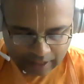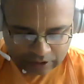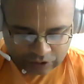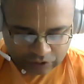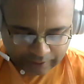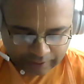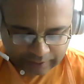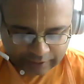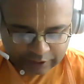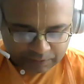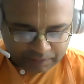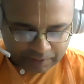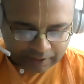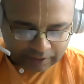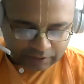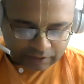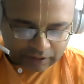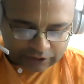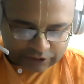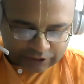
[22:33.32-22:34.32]
so in this
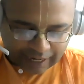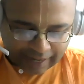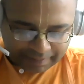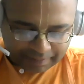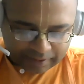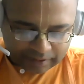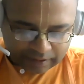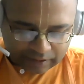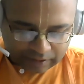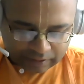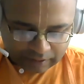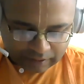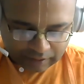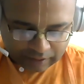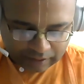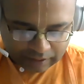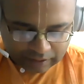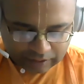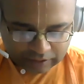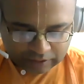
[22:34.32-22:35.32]
particular chapter,
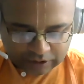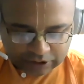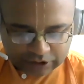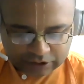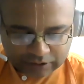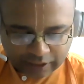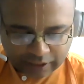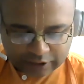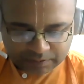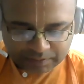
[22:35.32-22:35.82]
Krishna